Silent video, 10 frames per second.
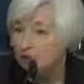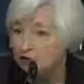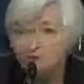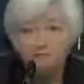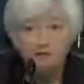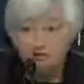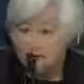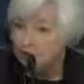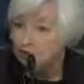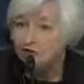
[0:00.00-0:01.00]
could
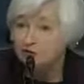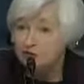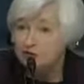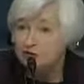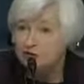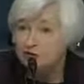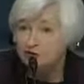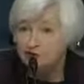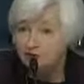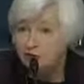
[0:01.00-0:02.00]
potentially see
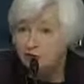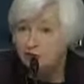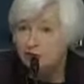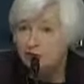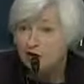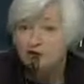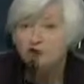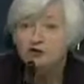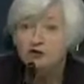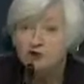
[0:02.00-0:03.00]

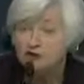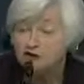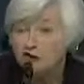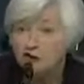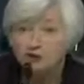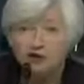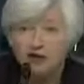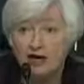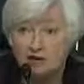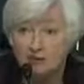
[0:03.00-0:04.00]
misvaluations in smaller
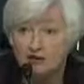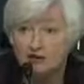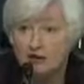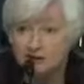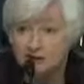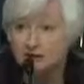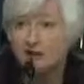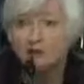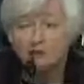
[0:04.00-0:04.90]
cap stocks,